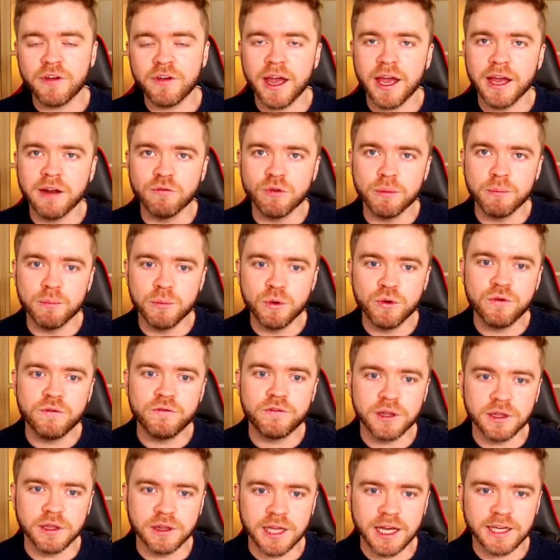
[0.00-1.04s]
and remove
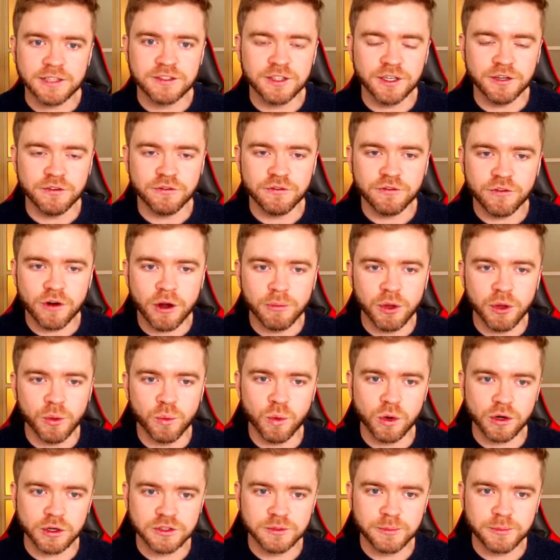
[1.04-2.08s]
the lesson from the
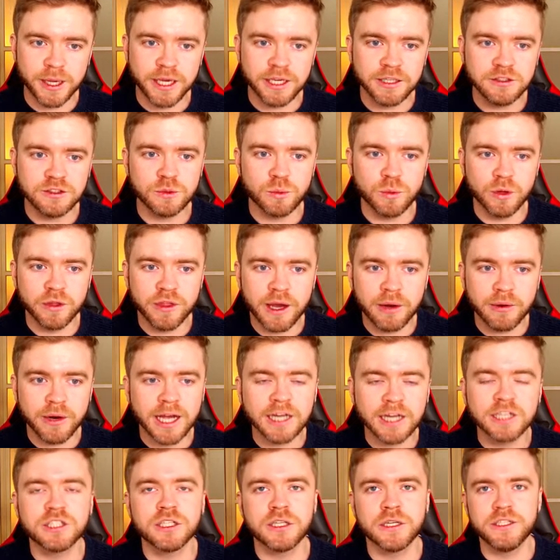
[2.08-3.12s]
workspace without
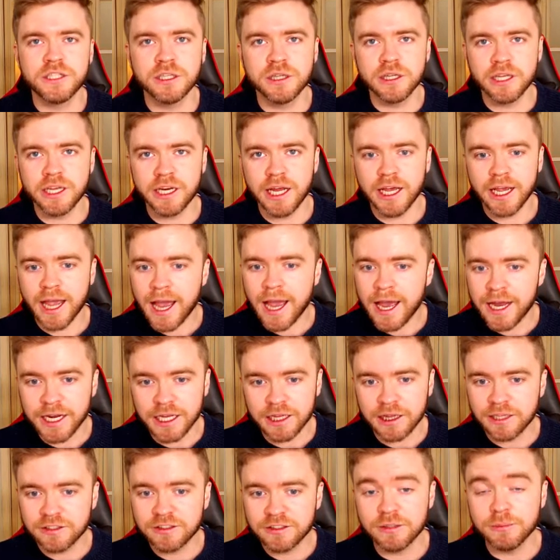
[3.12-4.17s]
actually deleting any
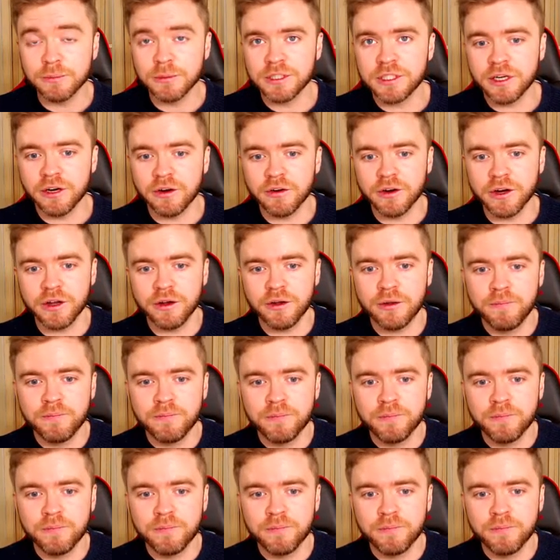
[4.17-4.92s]
lesson material.